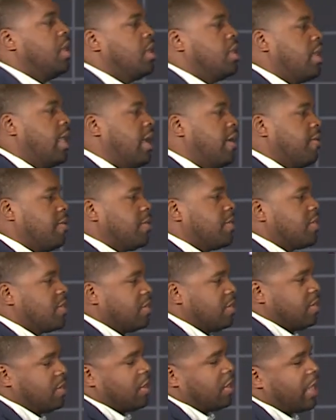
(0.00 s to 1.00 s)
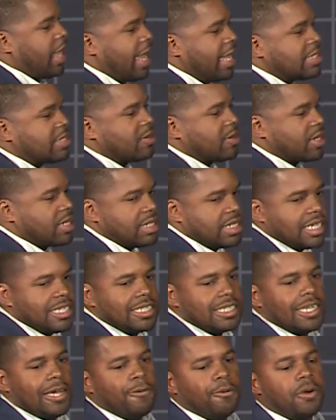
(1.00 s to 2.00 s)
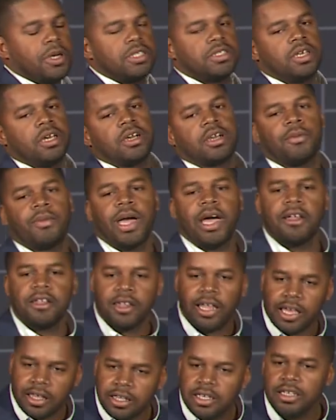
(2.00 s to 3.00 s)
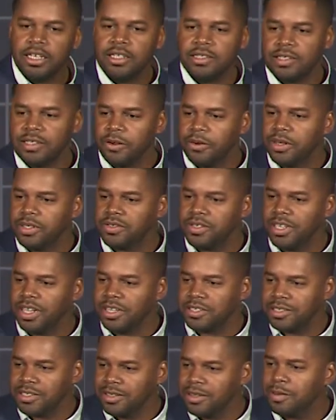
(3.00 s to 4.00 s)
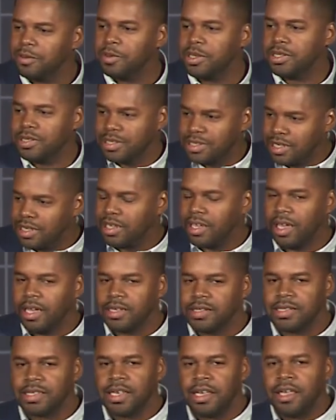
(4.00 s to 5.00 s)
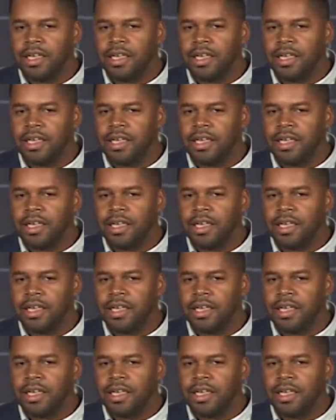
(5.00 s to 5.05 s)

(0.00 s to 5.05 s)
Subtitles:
Now, the last organization I want to talk about likely needs no introduction, but just in case,